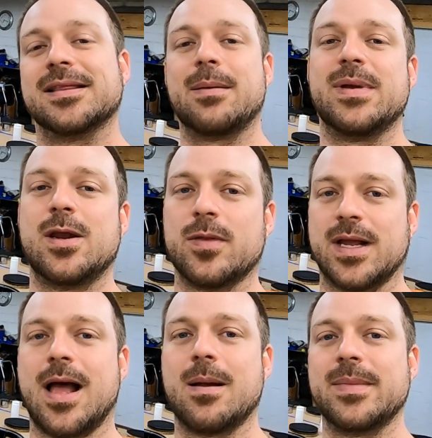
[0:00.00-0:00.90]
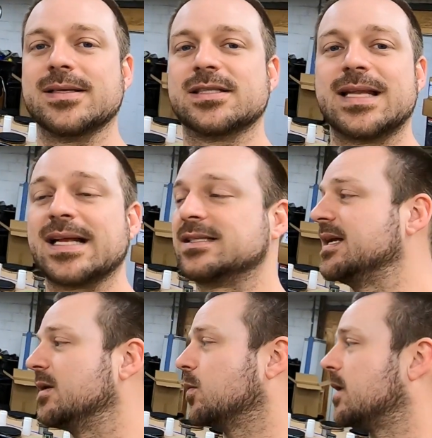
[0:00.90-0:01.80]
Let me know in the comments. That's
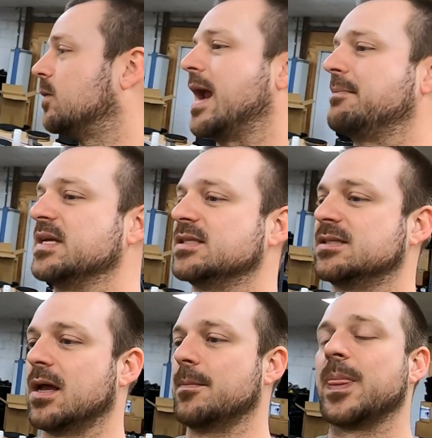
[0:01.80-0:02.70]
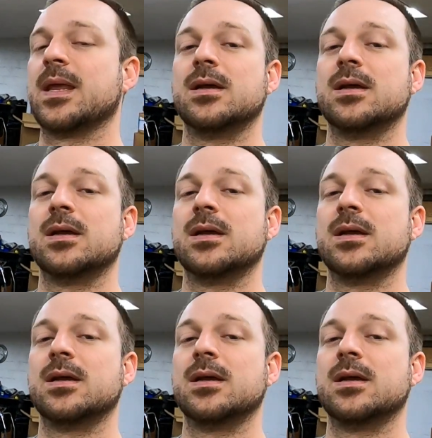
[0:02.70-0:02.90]
it. We're going to wrap this up.